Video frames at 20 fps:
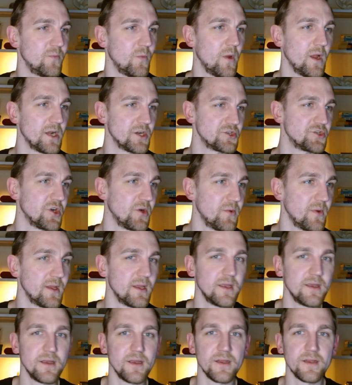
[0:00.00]
we are
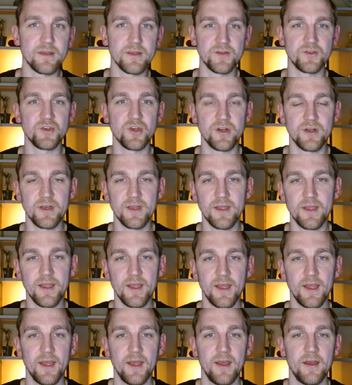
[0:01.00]
showing in this
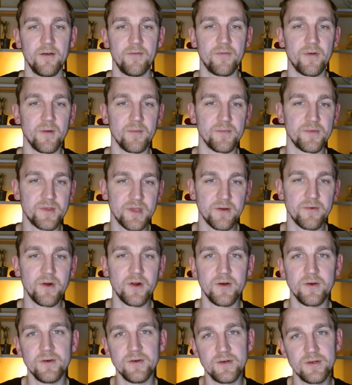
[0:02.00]
journey from
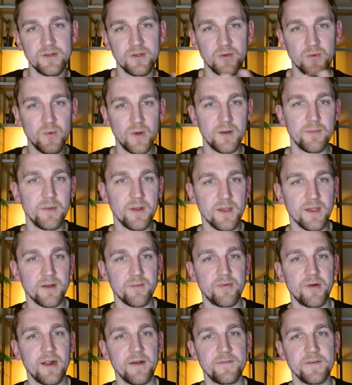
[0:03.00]
0 to 1
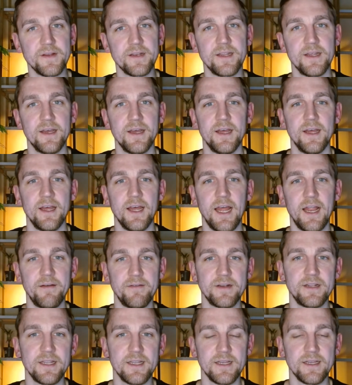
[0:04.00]
million profit.
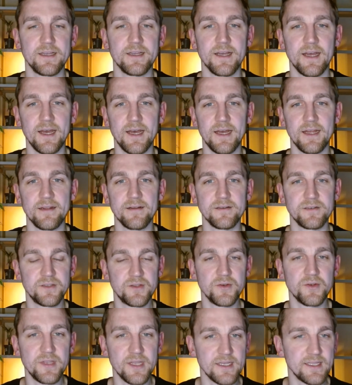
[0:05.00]
Everything there's
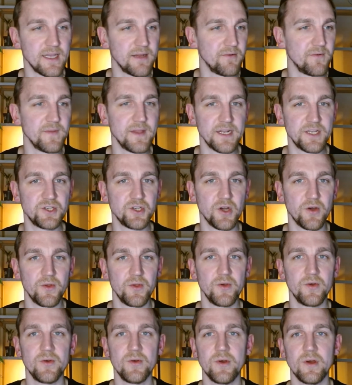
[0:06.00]
two things I will not show
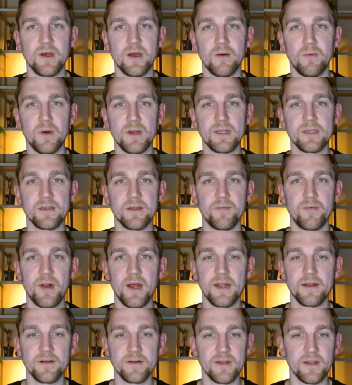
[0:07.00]
you: what is the
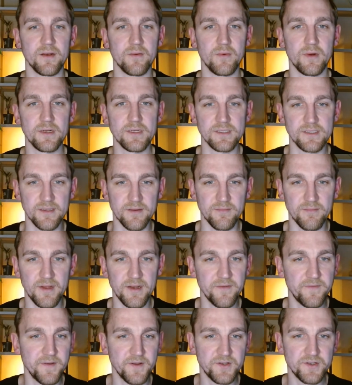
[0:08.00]
product and what is the
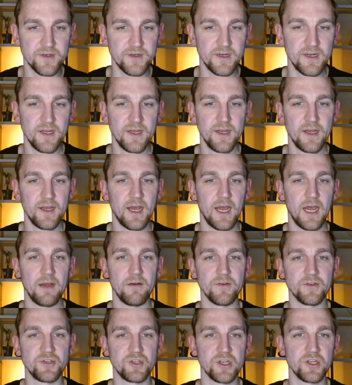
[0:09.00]
manufacturer. I
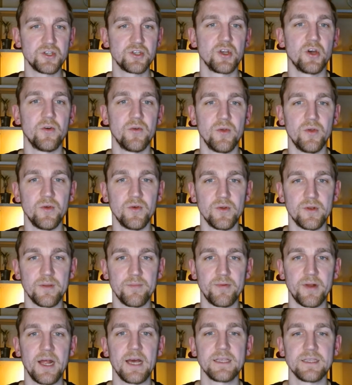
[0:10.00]
will just show you the
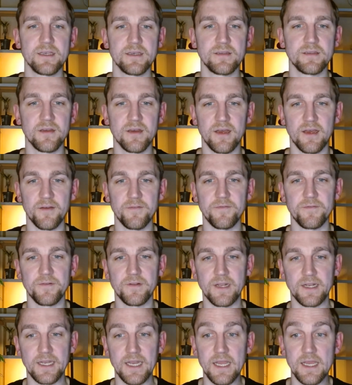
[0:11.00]
process of
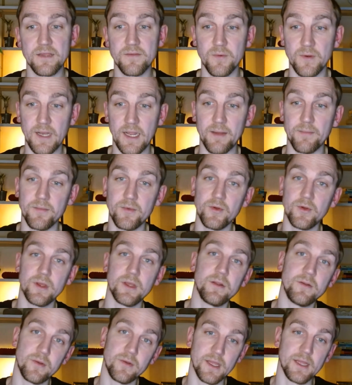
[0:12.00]
the things what I'm
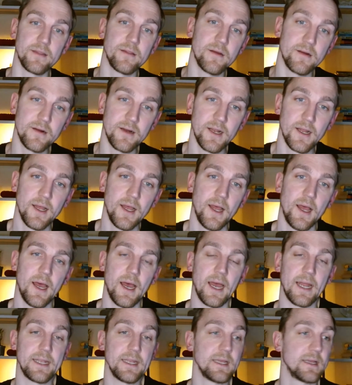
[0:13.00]
doing to get there.
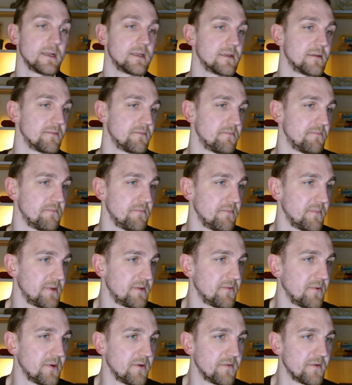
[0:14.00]
I think
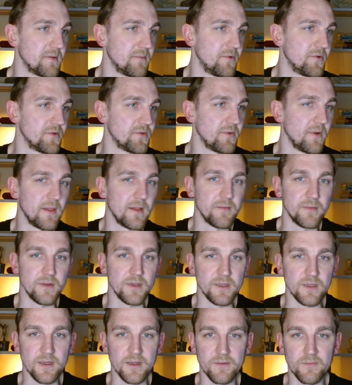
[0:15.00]
it's one of the most
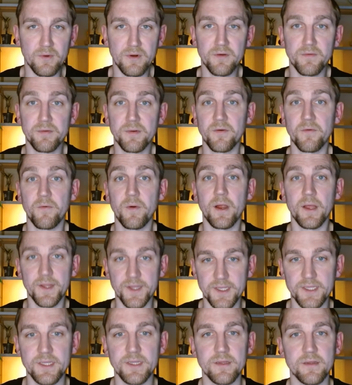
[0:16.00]
valuable and one of the
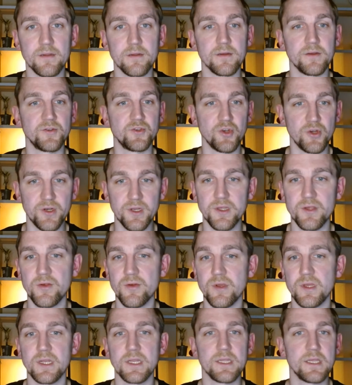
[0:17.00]
wildest journeys
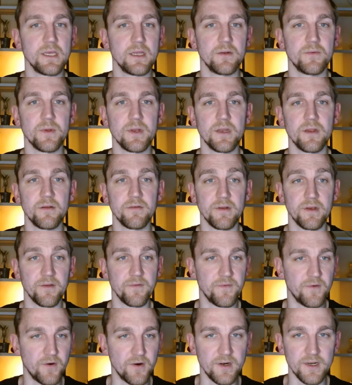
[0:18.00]
you can see in
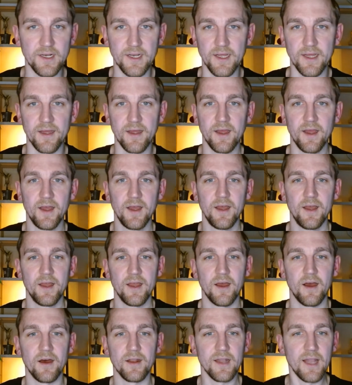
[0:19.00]
2024 in
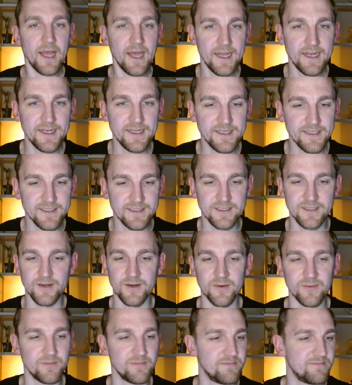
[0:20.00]
online.
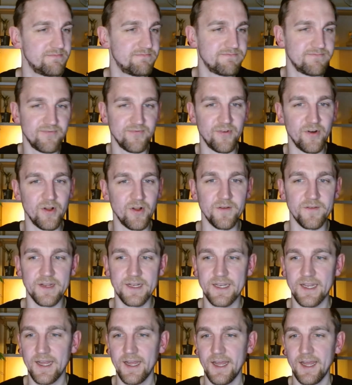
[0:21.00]
So follow
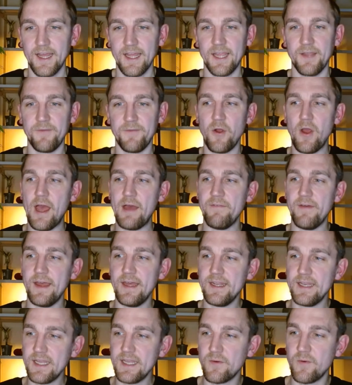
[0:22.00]
it. If you have
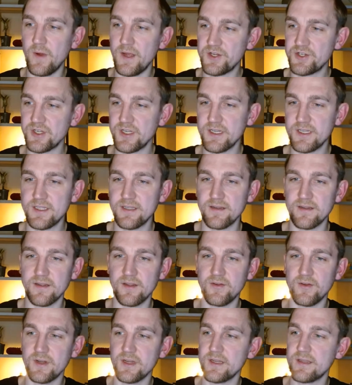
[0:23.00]
any questions
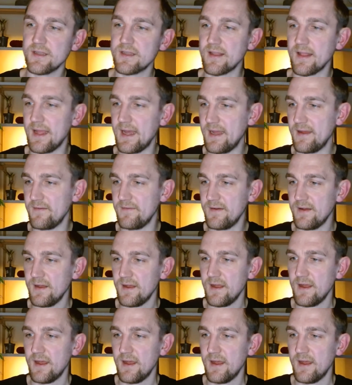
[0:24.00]
during this live,